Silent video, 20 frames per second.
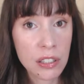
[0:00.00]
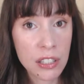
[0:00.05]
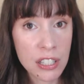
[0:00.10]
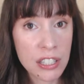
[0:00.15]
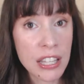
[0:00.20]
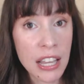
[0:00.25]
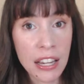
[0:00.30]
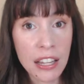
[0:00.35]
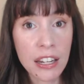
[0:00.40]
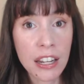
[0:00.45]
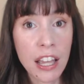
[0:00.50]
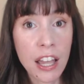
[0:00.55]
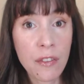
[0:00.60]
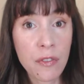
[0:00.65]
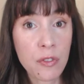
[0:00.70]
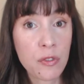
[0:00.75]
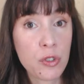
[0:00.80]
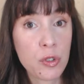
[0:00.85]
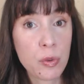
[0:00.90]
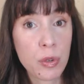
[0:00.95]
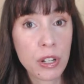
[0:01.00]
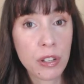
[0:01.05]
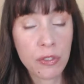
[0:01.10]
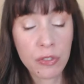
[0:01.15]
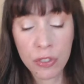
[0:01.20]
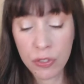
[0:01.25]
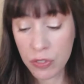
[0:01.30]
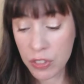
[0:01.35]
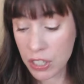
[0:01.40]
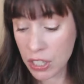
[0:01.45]
the second half of
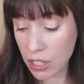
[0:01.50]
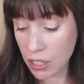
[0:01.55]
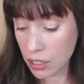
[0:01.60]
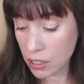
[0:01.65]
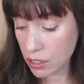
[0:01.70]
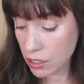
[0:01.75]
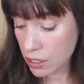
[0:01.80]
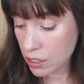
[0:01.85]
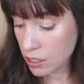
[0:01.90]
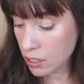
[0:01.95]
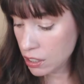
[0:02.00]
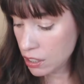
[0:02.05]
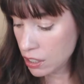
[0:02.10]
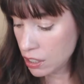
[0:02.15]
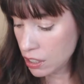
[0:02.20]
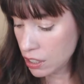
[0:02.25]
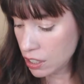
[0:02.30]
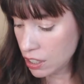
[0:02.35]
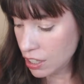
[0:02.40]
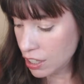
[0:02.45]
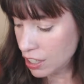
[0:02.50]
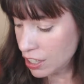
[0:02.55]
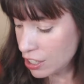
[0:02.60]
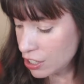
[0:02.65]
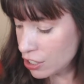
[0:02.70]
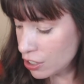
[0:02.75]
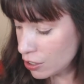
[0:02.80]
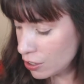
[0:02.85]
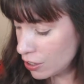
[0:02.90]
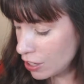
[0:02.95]
2015.
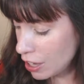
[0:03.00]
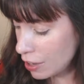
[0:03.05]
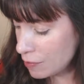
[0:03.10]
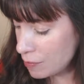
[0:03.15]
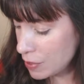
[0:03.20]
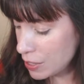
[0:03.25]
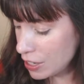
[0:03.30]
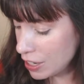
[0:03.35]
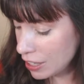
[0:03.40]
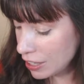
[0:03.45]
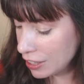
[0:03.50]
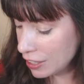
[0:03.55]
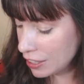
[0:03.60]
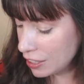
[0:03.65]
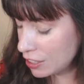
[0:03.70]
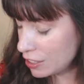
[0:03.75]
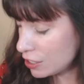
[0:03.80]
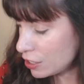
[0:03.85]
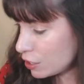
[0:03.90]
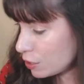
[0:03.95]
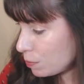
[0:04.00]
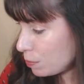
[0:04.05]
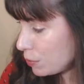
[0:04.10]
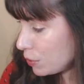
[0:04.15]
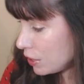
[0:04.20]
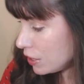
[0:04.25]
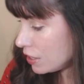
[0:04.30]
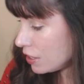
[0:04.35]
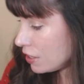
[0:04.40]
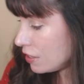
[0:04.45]
So I've been a little
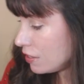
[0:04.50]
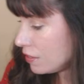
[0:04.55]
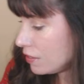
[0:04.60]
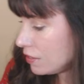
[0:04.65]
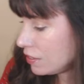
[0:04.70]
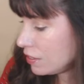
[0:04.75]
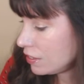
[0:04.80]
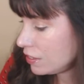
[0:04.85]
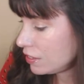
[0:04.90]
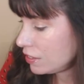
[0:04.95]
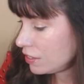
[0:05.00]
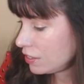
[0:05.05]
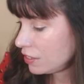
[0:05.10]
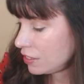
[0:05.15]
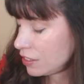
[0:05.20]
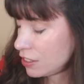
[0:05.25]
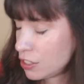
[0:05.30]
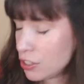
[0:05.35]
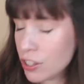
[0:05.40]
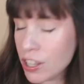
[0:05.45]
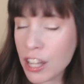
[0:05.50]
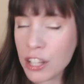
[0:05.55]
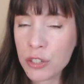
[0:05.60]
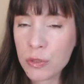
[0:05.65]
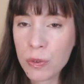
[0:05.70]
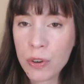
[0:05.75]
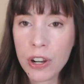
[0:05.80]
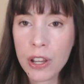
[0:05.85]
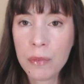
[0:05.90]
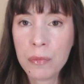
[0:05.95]
disappointed. So
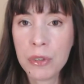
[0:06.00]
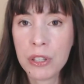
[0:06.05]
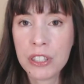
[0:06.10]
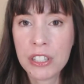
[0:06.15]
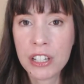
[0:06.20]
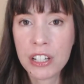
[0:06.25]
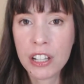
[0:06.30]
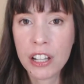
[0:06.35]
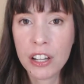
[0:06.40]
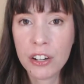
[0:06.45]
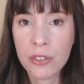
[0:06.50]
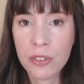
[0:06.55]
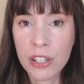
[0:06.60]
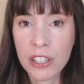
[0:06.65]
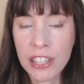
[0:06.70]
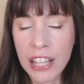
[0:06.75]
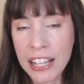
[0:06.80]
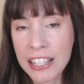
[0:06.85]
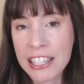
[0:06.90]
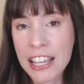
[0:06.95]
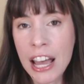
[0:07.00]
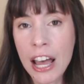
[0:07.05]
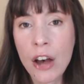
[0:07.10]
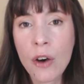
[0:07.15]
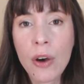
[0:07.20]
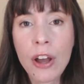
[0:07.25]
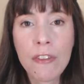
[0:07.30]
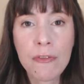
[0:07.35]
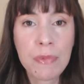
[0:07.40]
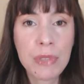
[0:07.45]
that's where I am with decluttering. That's
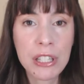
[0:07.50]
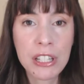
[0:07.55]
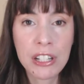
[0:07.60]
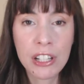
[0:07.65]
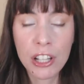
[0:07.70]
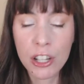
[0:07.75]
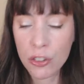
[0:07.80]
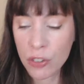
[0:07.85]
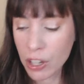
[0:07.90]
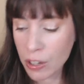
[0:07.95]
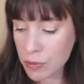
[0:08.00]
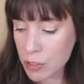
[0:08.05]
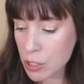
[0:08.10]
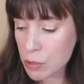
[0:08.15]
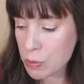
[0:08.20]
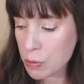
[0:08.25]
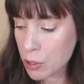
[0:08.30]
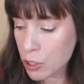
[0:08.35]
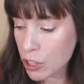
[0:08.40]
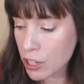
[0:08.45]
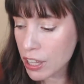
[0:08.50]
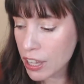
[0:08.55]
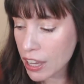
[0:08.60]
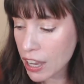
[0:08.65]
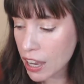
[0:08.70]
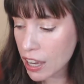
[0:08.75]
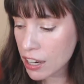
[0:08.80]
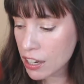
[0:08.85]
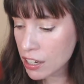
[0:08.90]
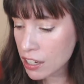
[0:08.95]
how I've been decluttering. I've just been
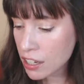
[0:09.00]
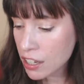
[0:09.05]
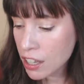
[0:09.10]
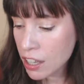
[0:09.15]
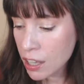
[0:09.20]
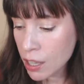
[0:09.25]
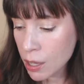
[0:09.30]
looking at it,